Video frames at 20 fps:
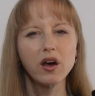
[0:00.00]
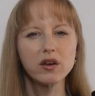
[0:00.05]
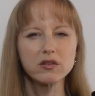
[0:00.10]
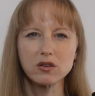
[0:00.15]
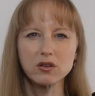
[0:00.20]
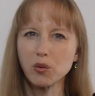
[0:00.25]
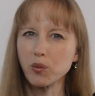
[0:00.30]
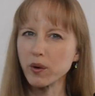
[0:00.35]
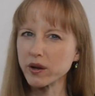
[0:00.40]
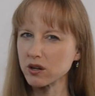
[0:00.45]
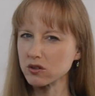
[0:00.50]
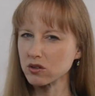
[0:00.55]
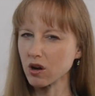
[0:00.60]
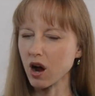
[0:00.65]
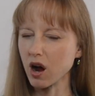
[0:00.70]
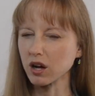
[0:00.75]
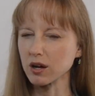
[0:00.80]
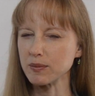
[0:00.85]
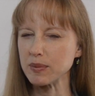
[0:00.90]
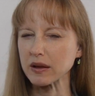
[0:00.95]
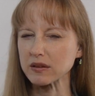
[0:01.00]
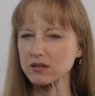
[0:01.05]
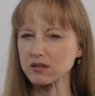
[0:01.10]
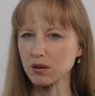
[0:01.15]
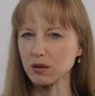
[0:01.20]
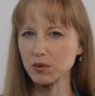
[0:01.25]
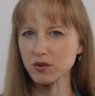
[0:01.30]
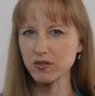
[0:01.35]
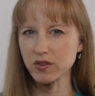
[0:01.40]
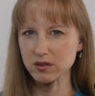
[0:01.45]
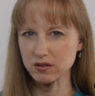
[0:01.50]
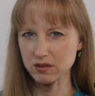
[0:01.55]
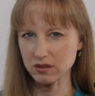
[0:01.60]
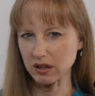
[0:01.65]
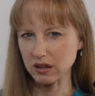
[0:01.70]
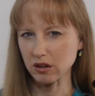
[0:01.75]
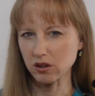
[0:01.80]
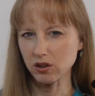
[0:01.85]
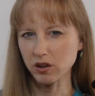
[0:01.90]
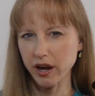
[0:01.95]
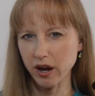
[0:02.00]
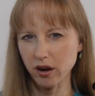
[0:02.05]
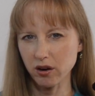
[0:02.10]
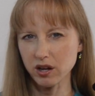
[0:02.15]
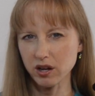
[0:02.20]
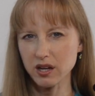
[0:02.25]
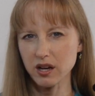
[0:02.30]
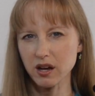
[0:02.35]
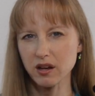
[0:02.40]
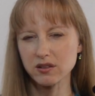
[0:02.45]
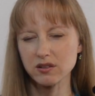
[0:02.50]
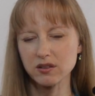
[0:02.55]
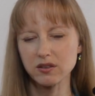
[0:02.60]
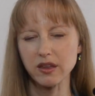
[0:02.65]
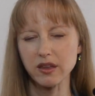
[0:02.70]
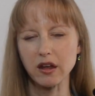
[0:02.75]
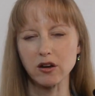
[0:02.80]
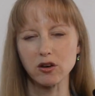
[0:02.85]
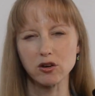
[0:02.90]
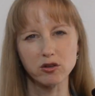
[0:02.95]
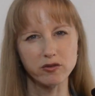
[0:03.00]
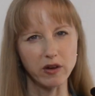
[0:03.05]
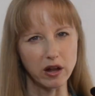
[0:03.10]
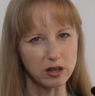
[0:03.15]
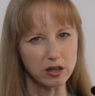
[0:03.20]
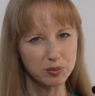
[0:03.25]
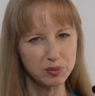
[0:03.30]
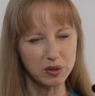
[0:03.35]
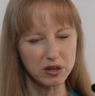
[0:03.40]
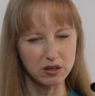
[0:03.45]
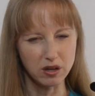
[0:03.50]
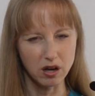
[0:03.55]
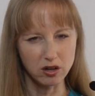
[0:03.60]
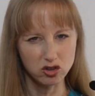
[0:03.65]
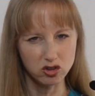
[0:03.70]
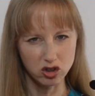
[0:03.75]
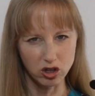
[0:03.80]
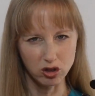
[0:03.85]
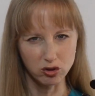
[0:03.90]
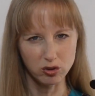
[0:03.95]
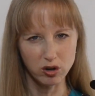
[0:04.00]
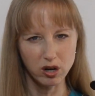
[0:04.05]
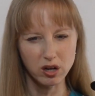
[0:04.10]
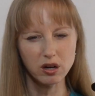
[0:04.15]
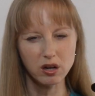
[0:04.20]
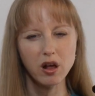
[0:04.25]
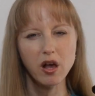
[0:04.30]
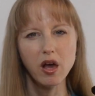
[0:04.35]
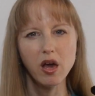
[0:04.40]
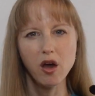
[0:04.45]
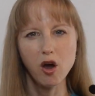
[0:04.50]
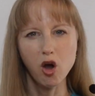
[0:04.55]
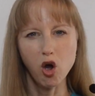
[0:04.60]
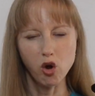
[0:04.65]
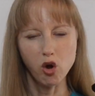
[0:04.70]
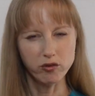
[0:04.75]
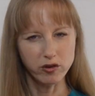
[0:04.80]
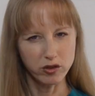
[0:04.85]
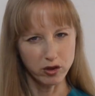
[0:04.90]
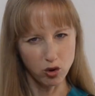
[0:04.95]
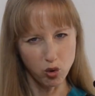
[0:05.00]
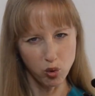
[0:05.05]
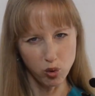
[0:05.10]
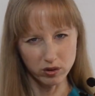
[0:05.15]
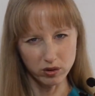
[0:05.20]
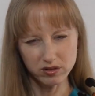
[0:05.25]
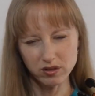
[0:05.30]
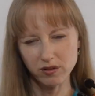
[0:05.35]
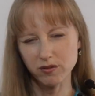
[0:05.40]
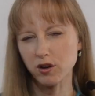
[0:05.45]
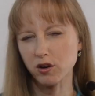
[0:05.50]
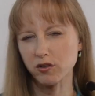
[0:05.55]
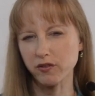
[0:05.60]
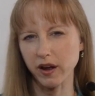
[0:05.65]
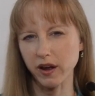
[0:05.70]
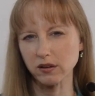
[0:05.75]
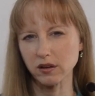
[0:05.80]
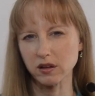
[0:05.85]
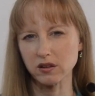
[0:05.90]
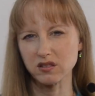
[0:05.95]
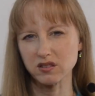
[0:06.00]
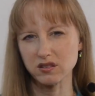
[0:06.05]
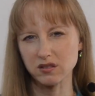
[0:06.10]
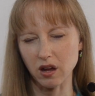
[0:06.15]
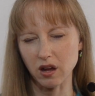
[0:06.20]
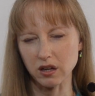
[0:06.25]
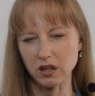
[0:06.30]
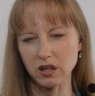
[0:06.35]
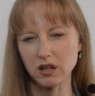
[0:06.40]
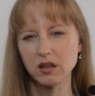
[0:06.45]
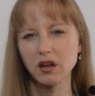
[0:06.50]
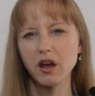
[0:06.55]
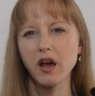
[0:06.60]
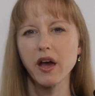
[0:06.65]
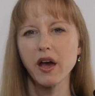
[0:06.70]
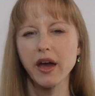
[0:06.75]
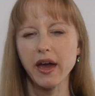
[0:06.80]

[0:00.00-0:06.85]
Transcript: So I want to talk about some of the skill areas that are developed in young children over the course of their violin study,